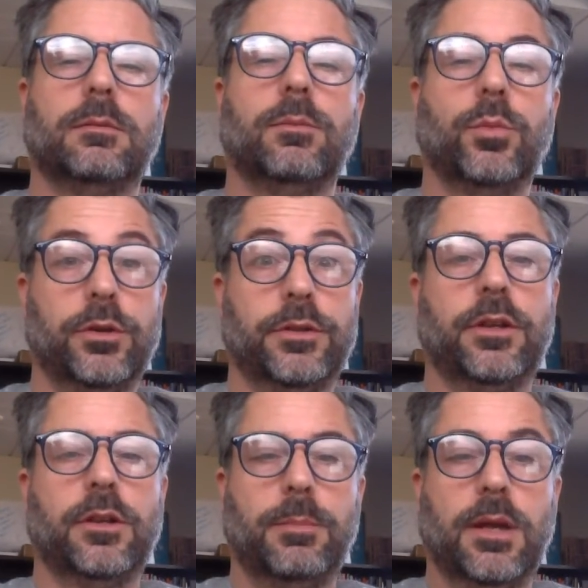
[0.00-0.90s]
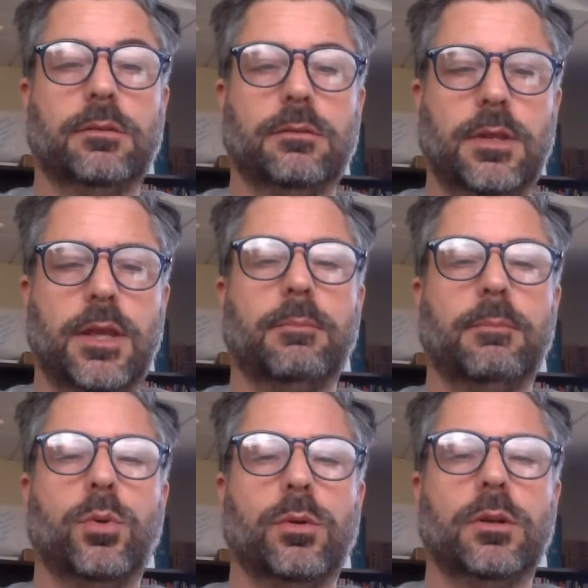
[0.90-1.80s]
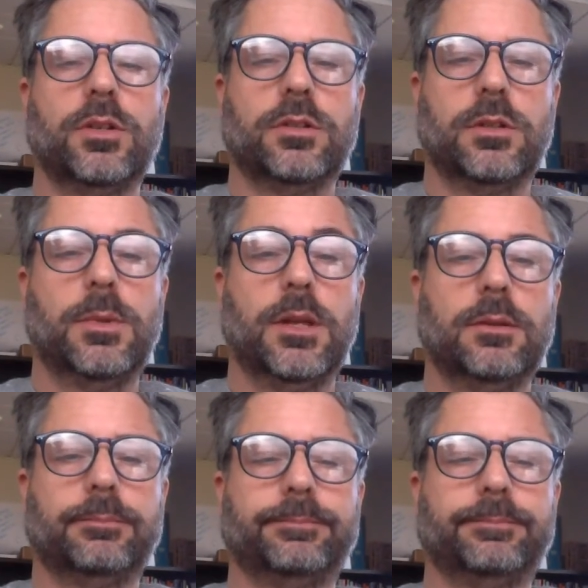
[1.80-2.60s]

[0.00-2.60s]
We're going to talk about that more in just a minute.